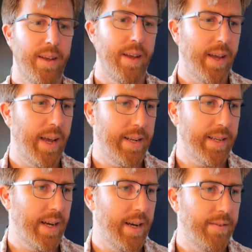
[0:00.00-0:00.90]
And
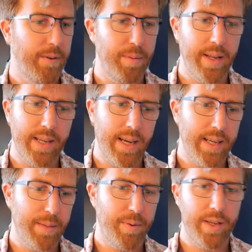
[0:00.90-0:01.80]
for Blender,
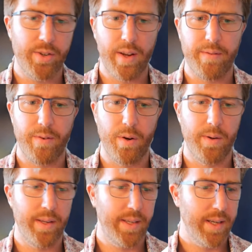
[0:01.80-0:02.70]
it's pretty
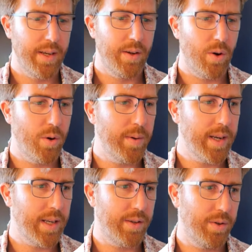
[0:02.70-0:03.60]
straightforward. All we're going
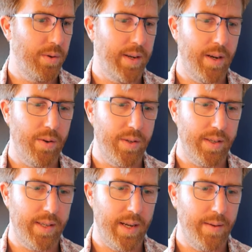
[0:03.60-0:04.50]
to do, and I'll
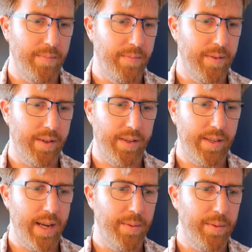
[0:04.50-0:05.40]
just
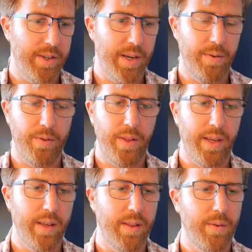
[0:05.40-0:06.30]
start with a general
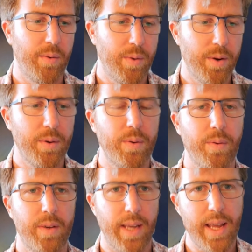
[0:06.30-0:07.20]
thing. The real
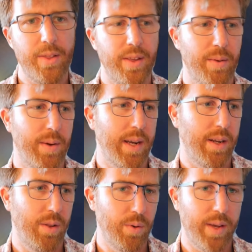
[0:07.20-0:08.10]
key thing we're going to
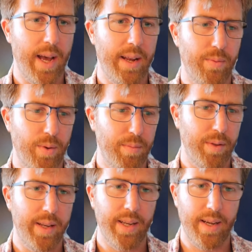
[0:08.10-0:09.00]
look at with
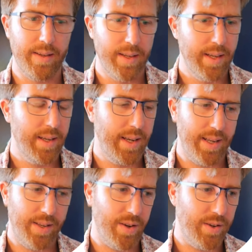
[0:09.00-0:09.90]
Blender, and
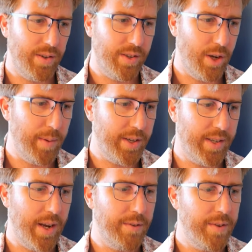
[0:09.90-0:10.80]
it's got so much stuff,